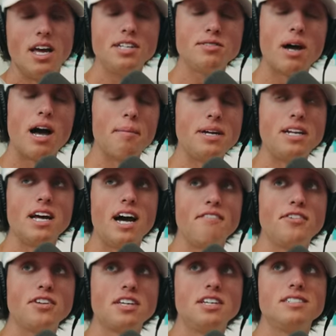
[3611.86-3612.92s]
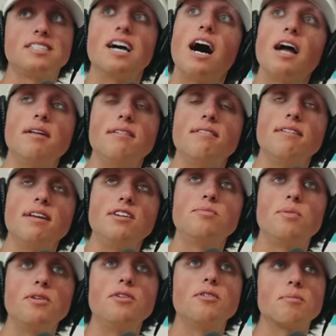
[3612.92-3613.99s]
He's. I mean, I feel like he's gotten. He's
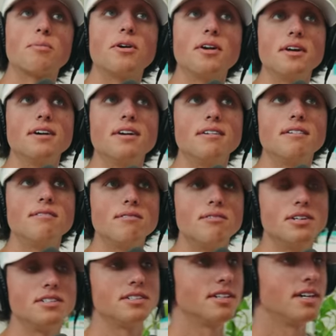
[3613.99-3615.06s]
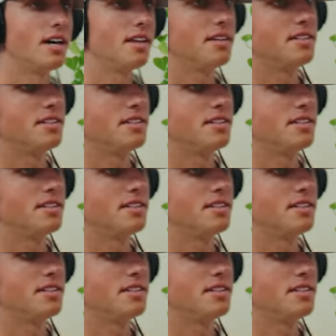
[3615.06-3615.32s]
been doing pretty good recently. I